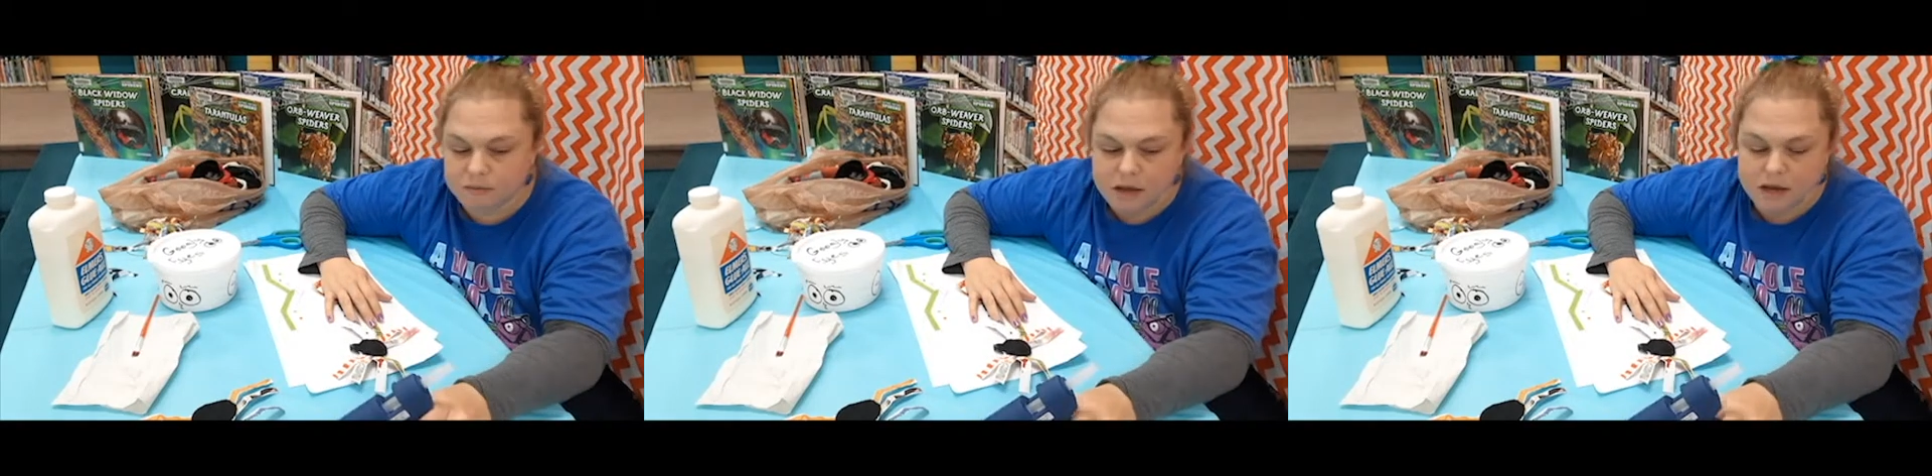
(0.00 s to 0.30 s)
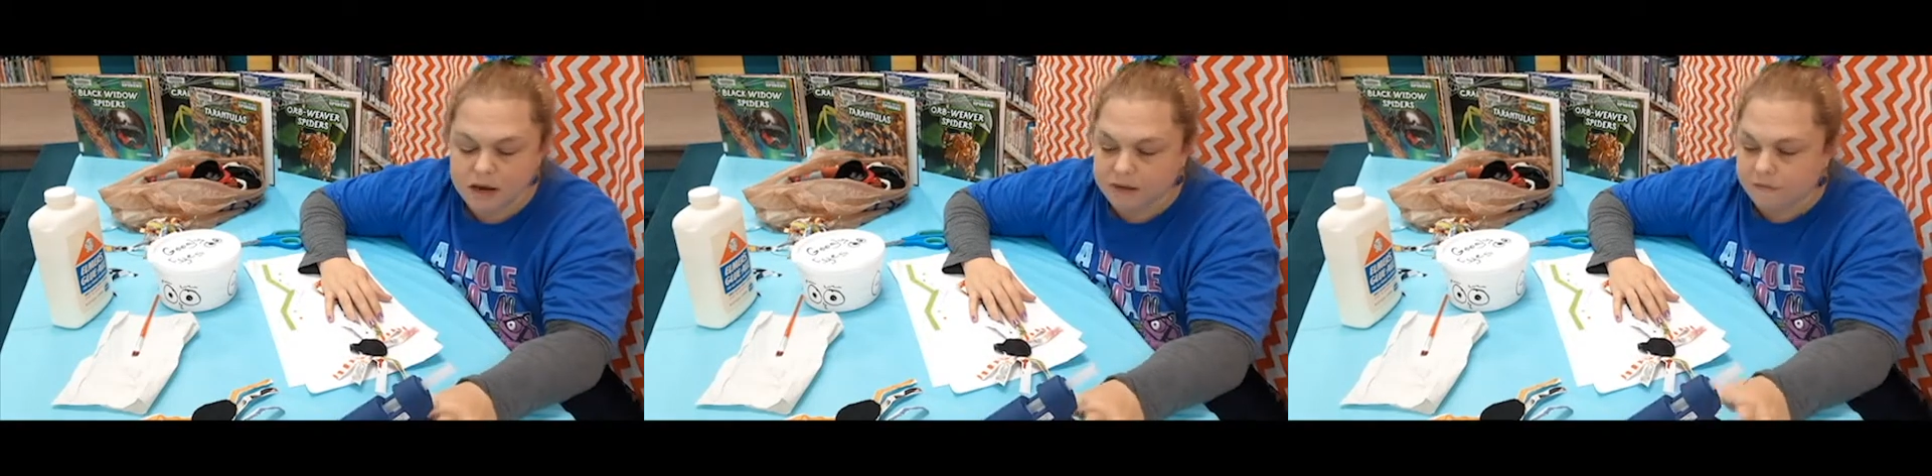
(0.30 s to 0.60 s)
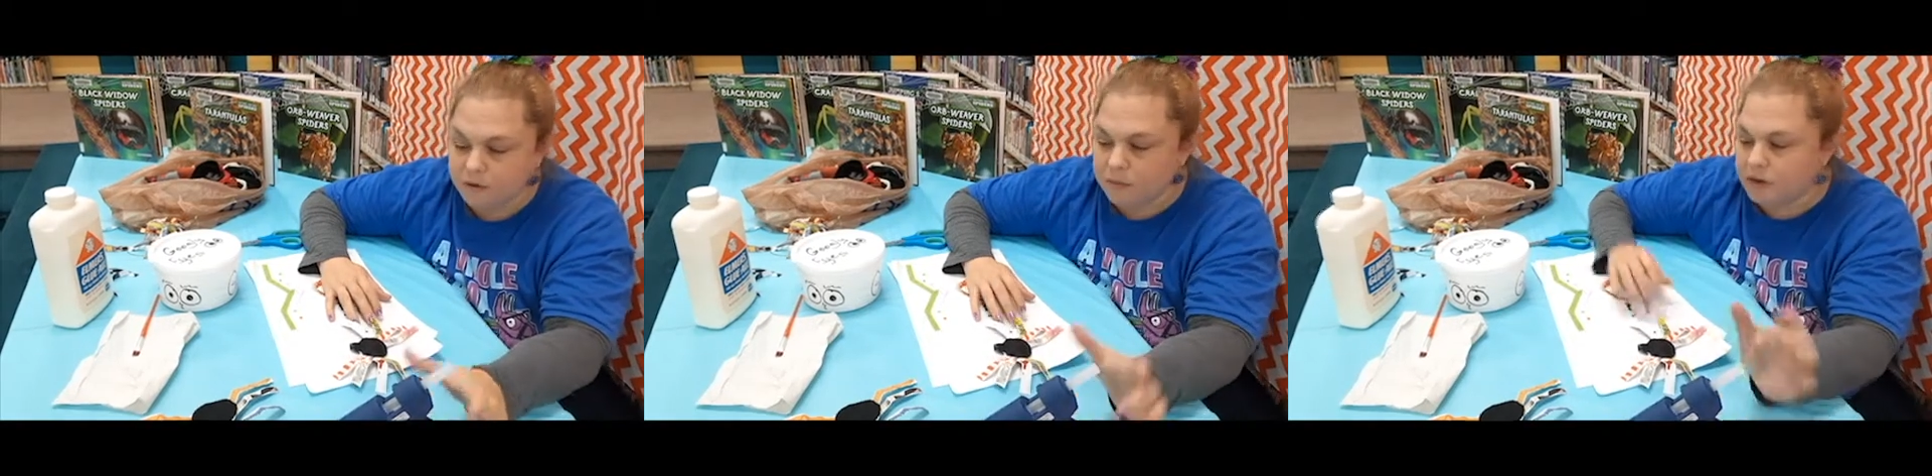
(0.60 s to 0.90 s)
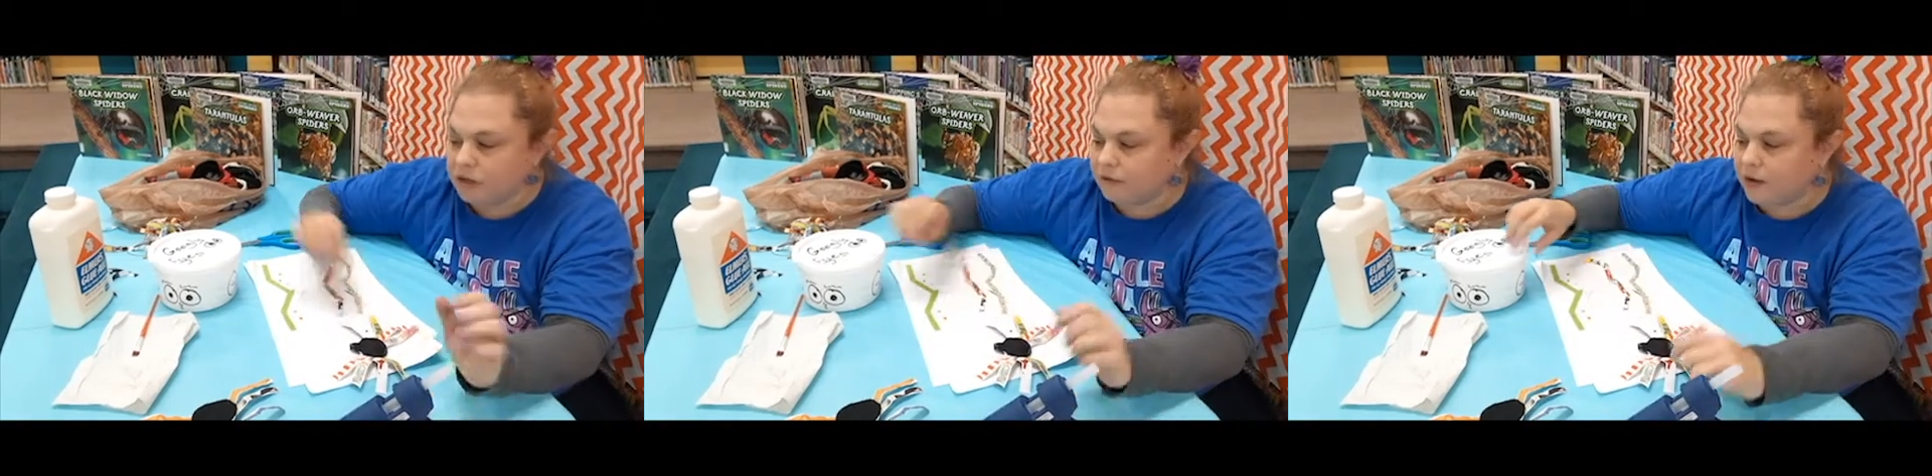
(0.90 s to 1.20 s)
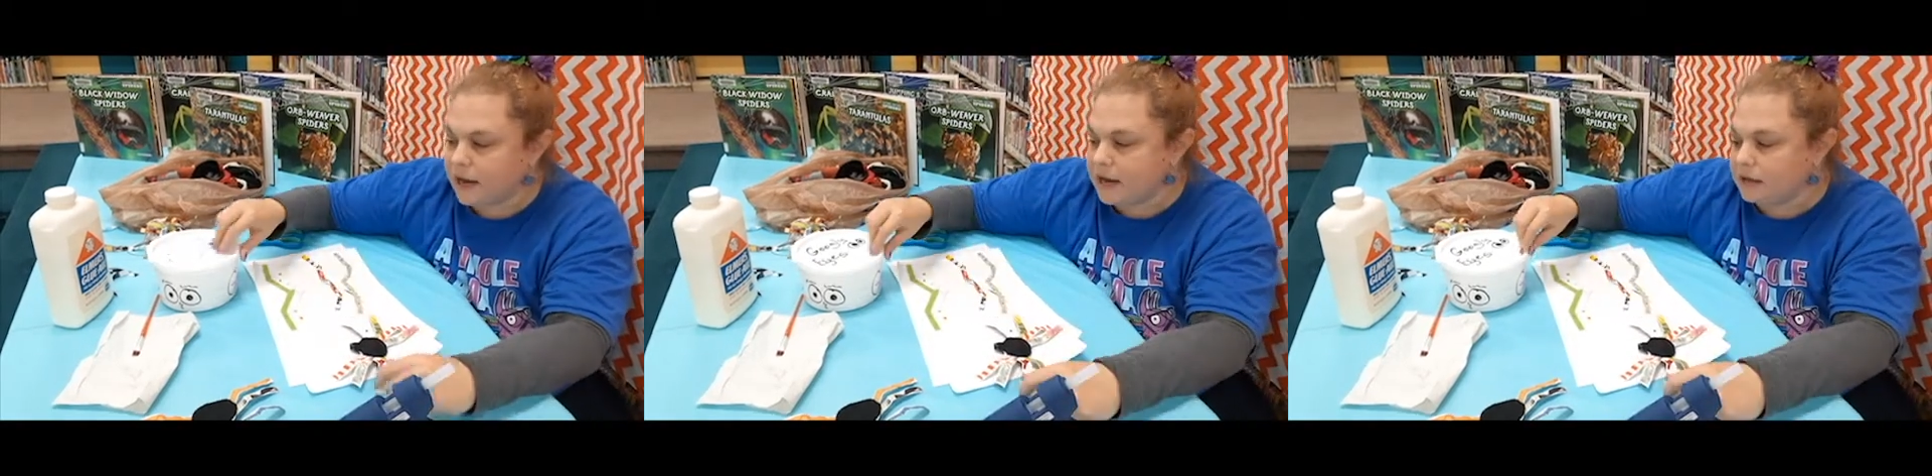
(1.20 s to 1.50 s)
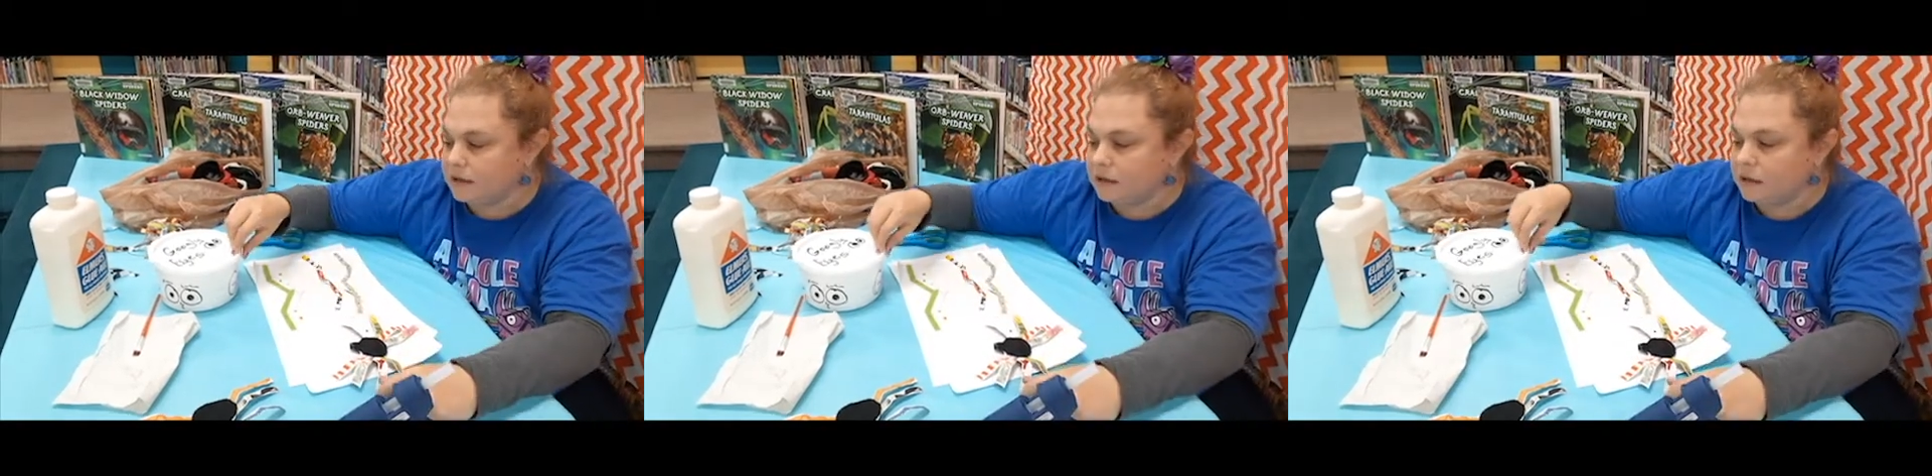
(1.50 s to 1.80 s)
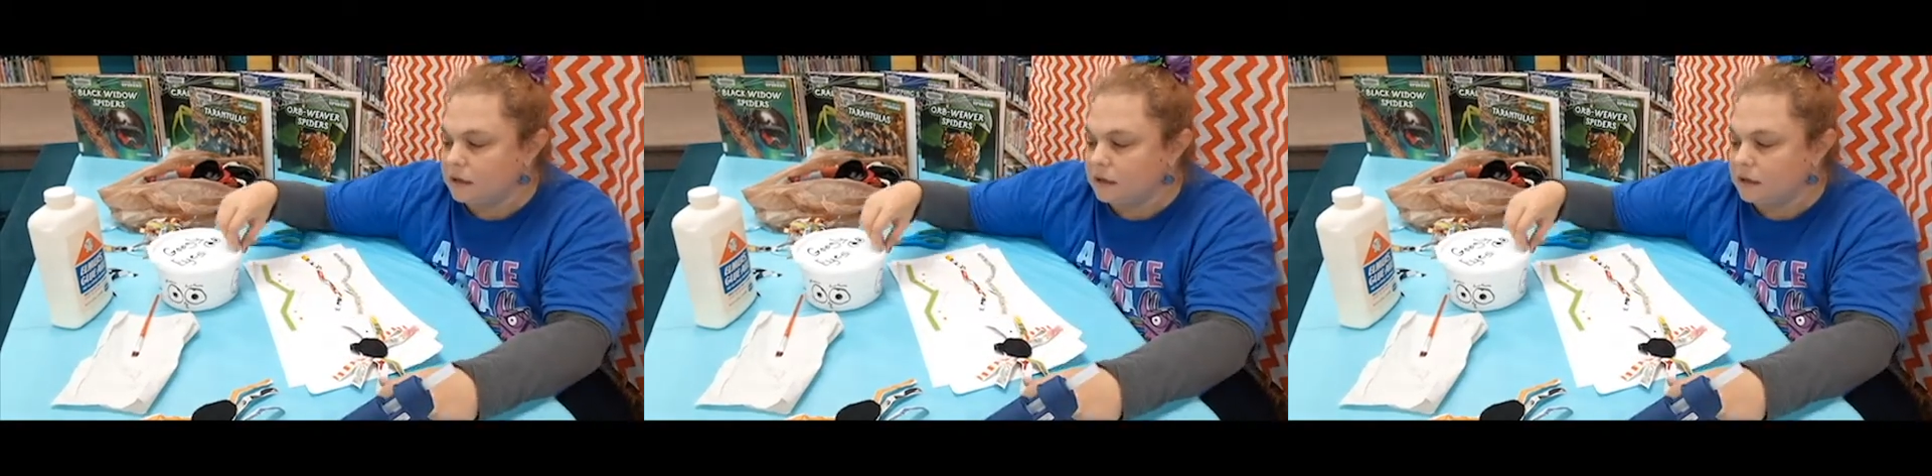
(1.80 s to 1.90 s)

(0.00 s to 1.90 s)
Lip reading: make it have a whole bunch of eyes.